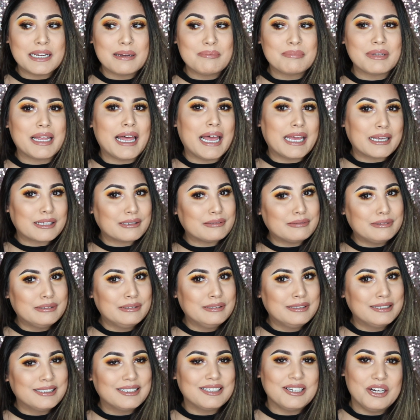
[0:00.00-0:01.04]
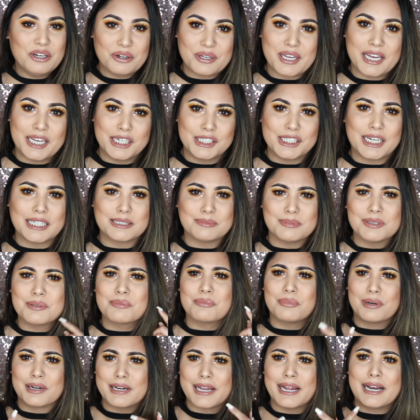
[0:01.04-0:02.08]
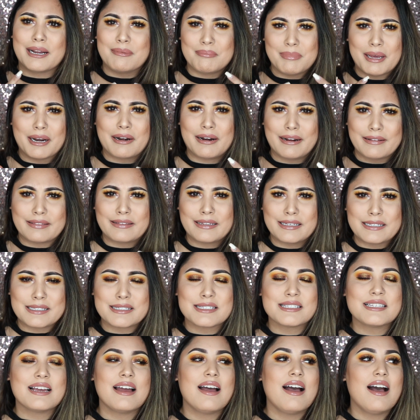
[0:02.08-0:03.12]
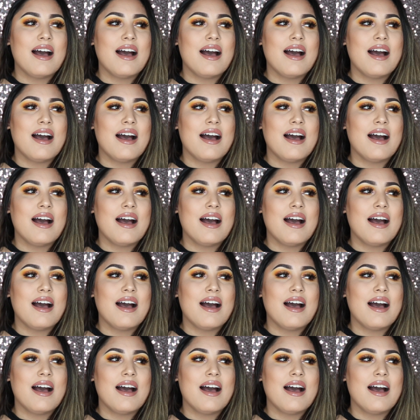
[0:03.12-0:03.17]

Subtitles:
I'm like, okay, Jasmine, we're getting better at this.